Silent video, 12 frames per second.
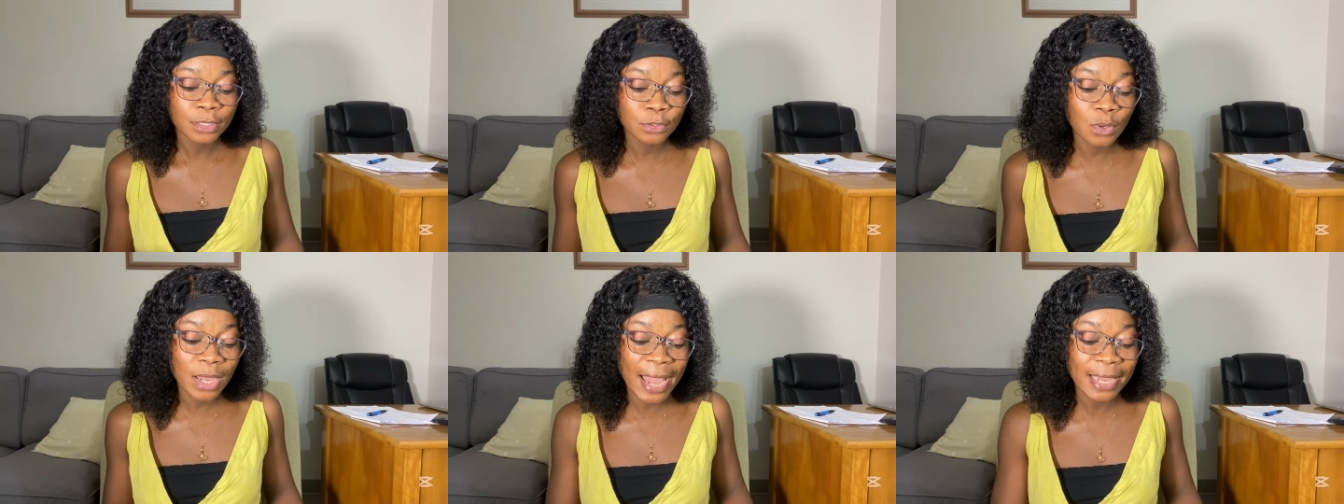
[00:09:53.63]

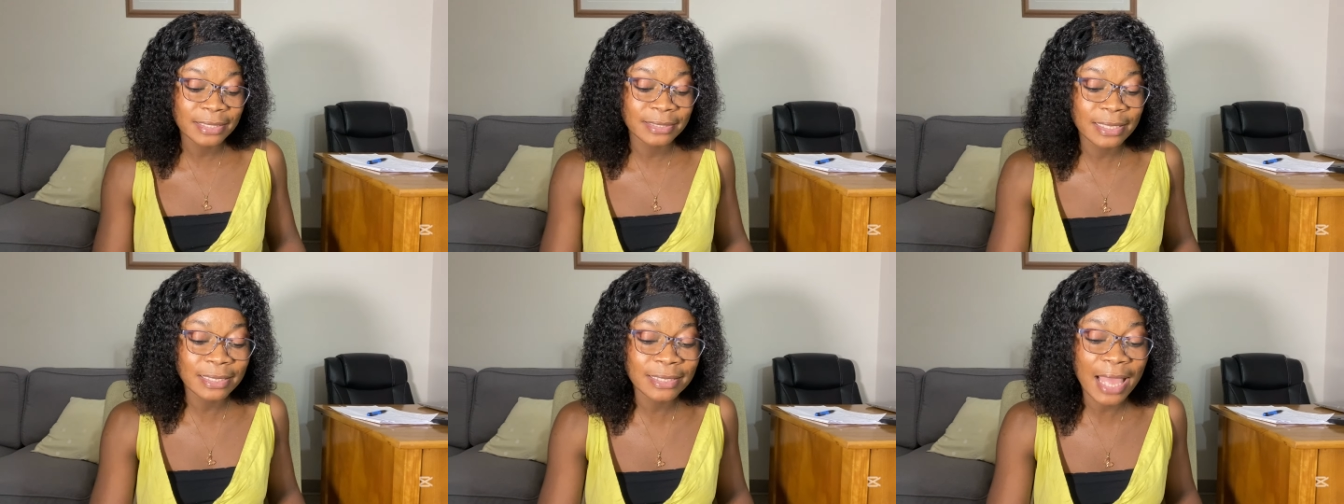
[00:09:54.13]
So
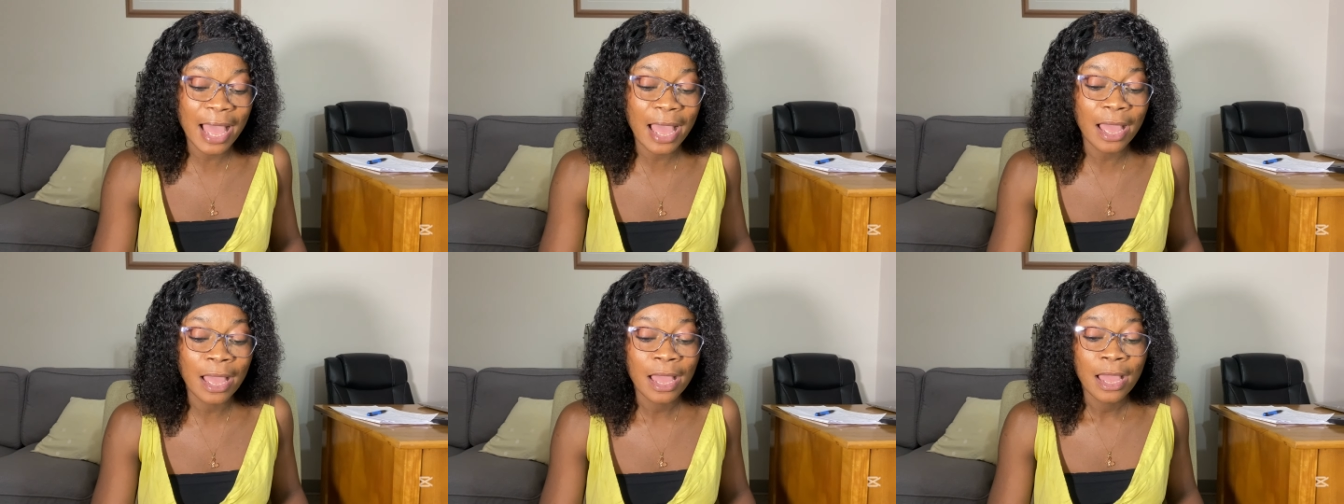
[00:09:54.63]
guys, these
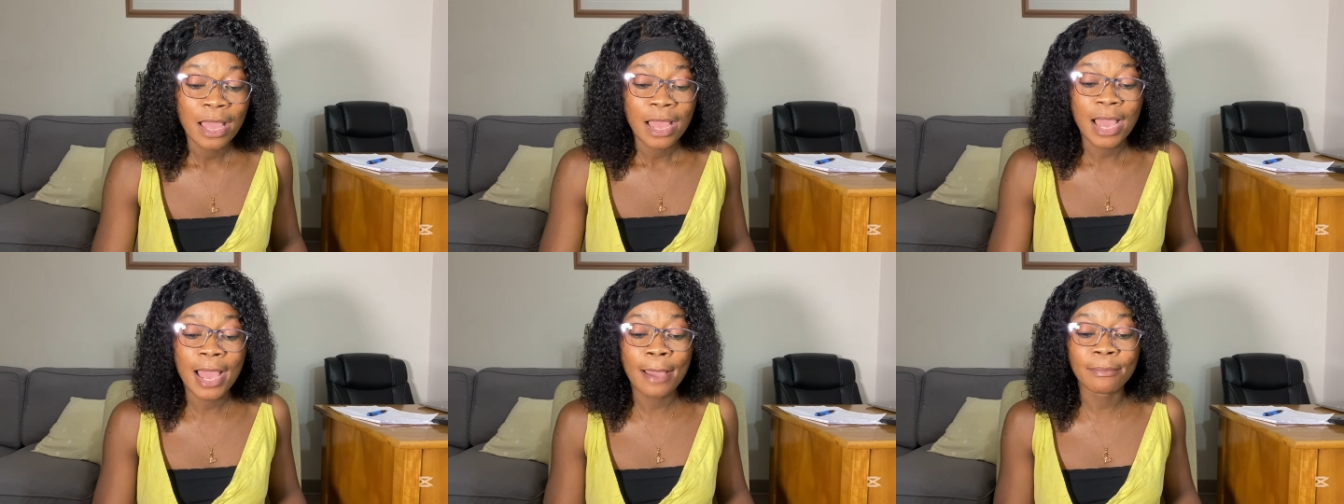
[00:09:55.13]
are
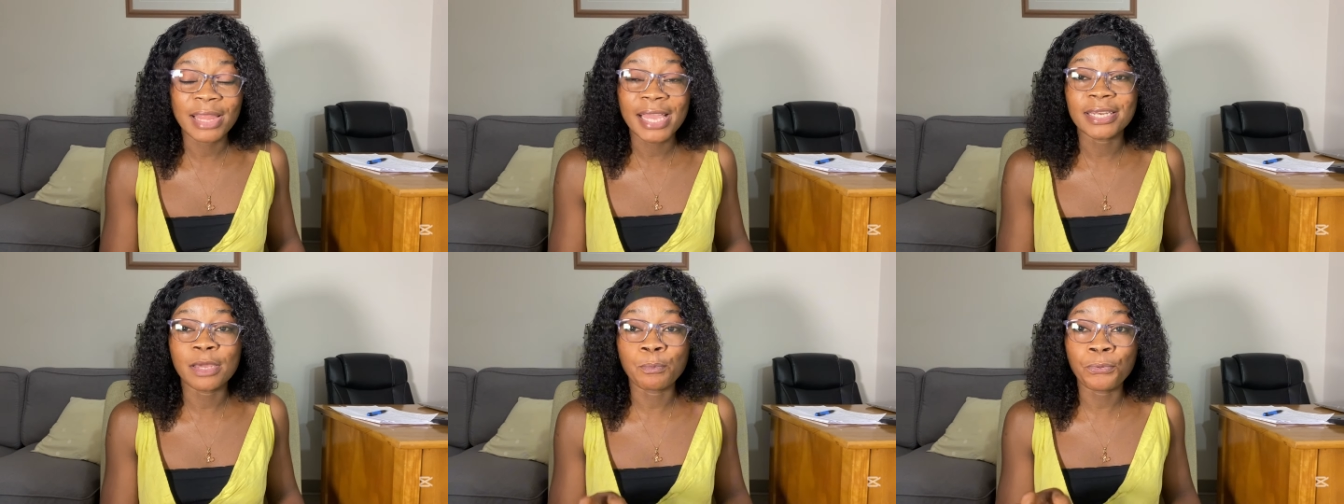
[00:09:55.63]

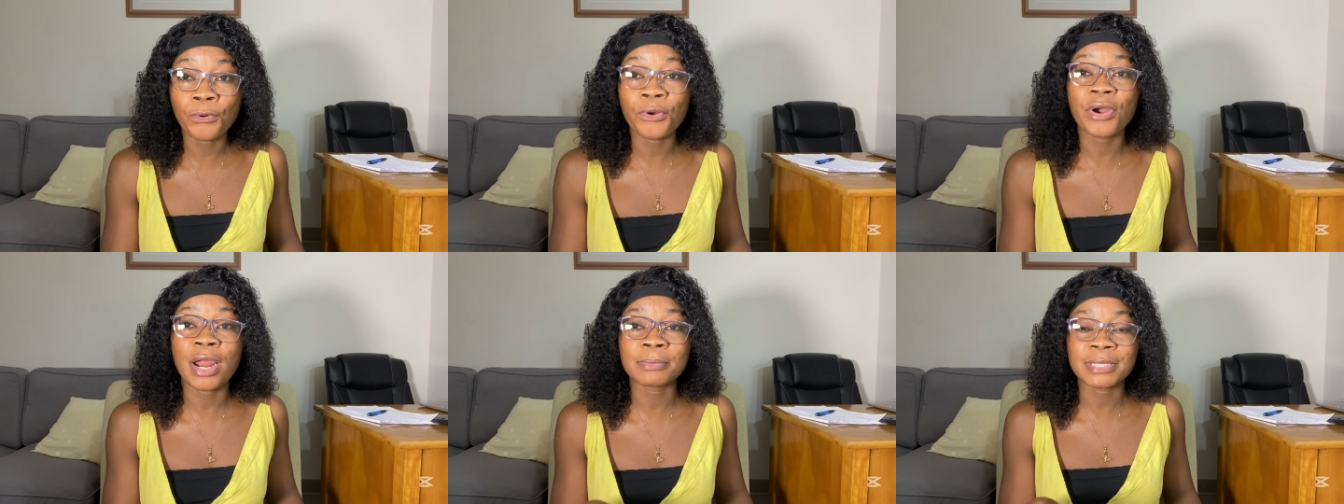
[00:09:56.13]
like the
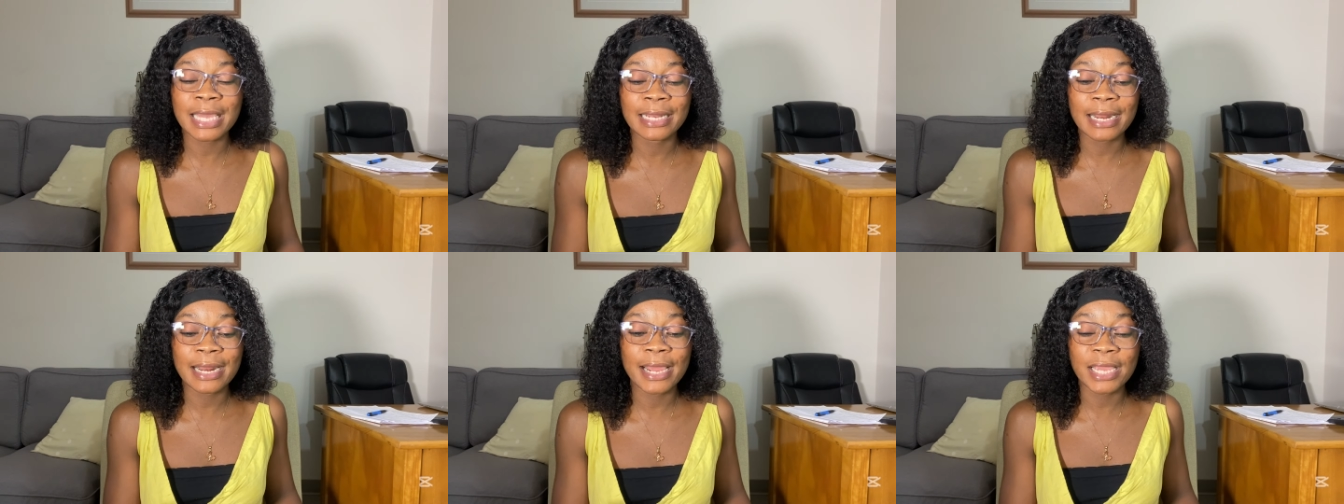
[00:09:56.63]
programs
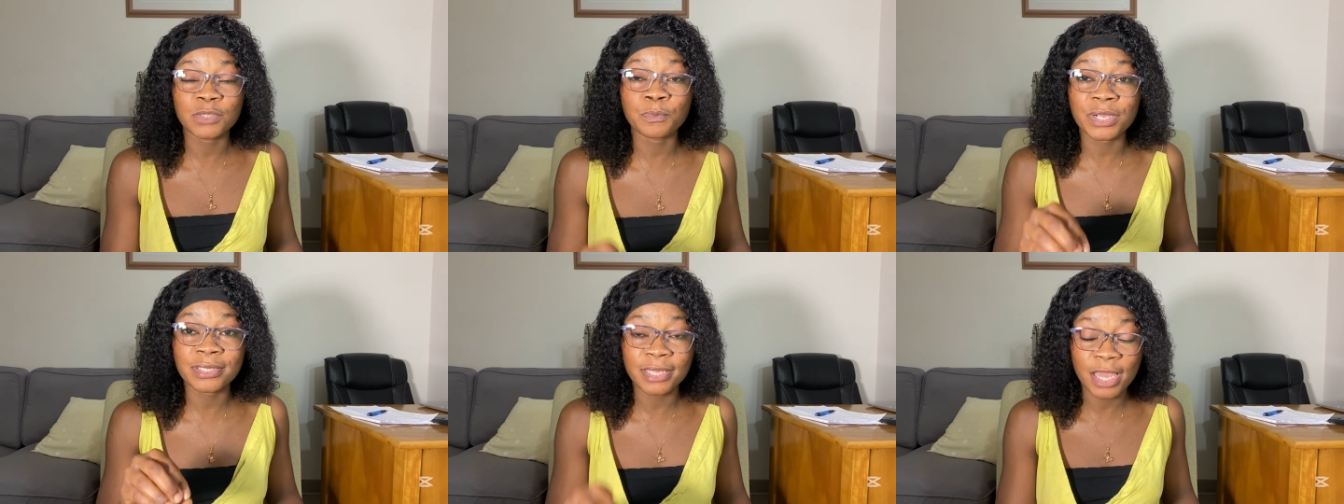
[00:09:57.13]
under the
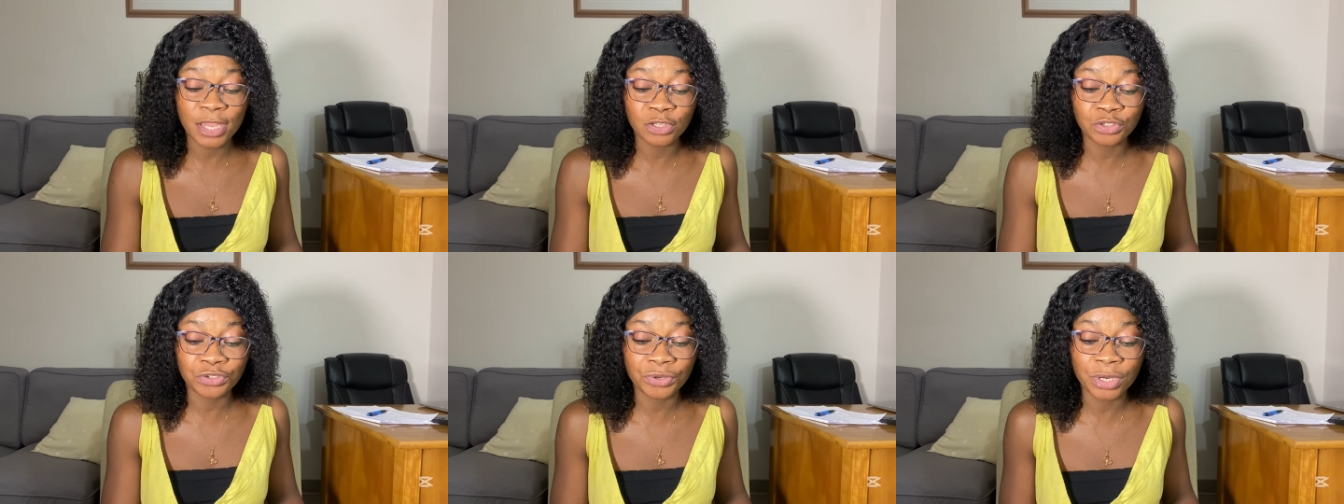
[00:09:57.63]
express
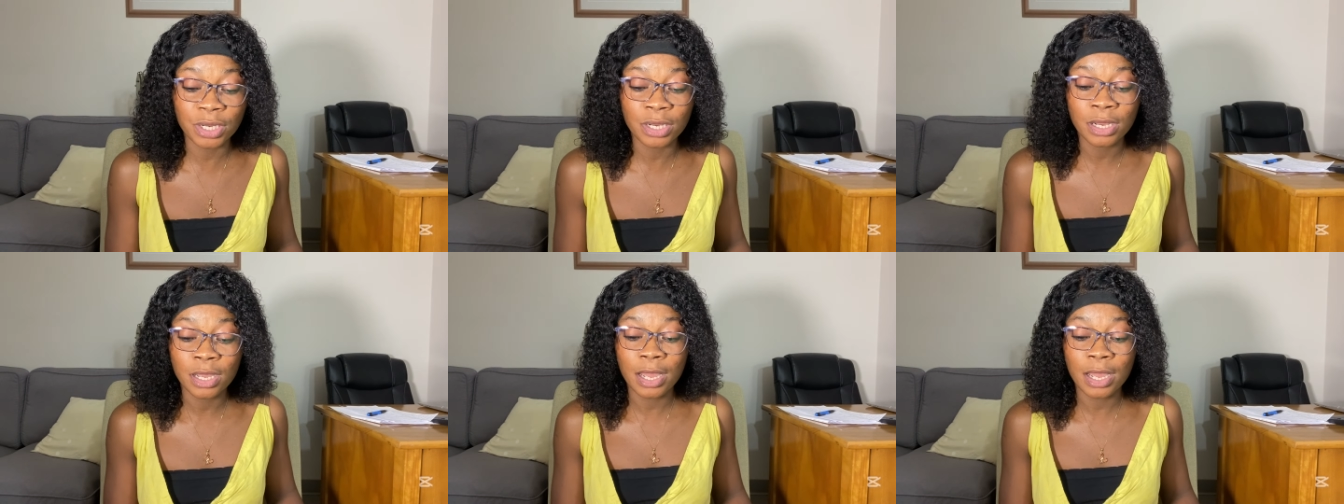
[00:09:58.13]
entry